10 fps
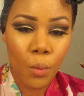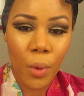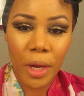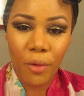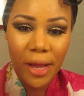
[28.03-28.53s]

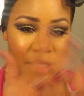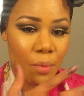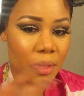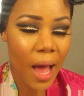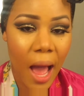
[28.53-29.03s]
Went crazy
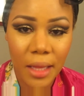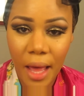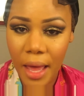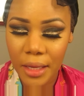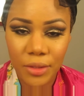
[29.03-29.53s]
with the
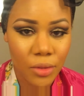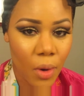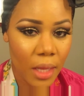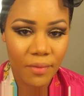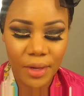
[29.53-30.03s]
highlight because you know
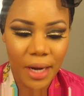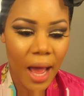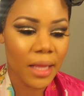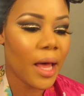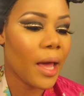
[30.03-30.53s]
I love a good
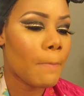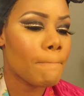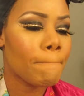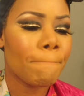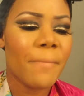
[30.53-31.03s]
highlight.
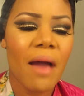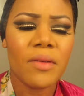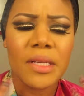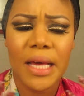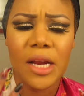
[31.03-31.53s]

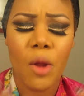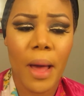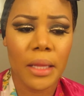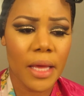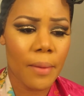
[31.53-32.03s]
Haven't decided on
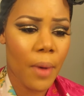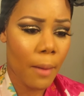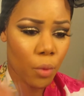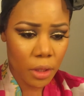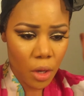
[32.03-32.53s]
my lip.
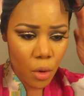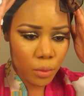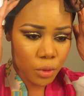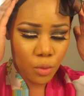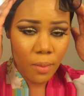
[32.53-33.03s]
I'm going to
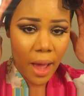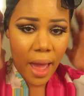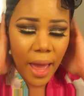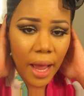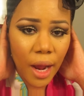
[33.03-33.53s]
go do my
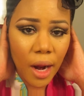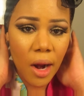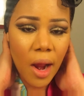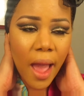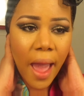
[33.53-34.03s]

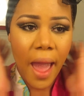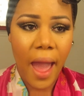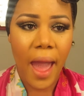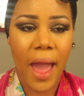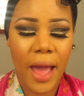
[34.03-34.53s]
hair
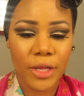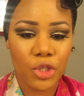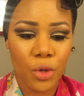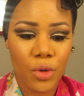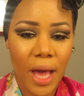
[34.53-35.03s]
and
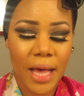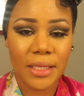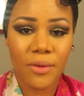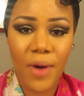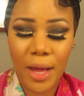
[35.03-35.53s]
show you guys
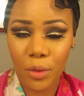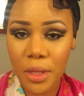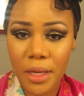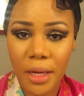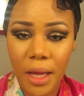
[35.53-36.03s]
the final
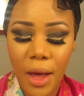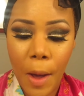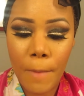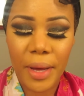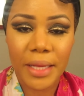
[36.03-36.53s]
look,
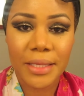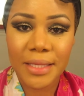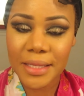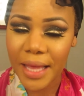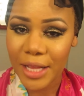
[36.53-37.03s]
but
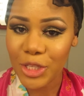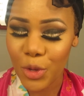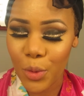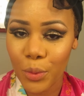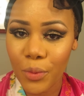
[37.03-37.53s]
stay
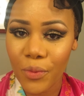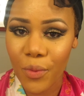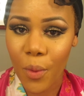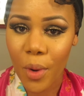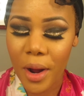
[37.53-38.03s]
tuned
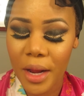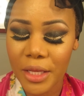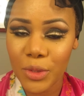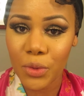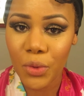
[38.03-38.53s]
for
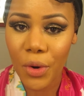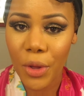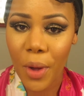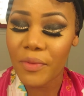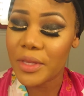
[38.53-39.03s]
the
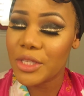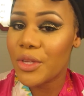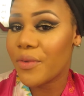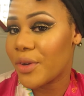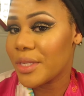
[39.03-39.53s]
tutorial. If this is
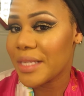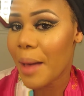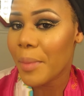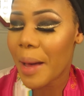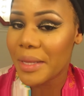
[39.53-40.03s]
your first
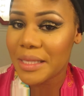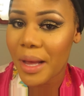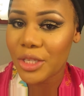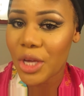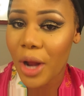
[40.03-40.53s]
time coming to
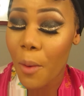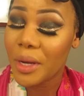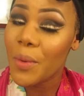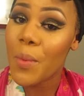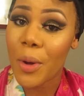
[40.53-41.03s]
my channel, I
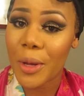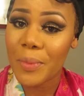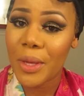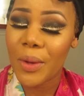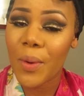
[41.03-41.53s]
want to
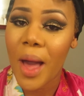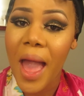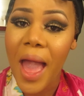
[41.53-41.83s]
welcome you.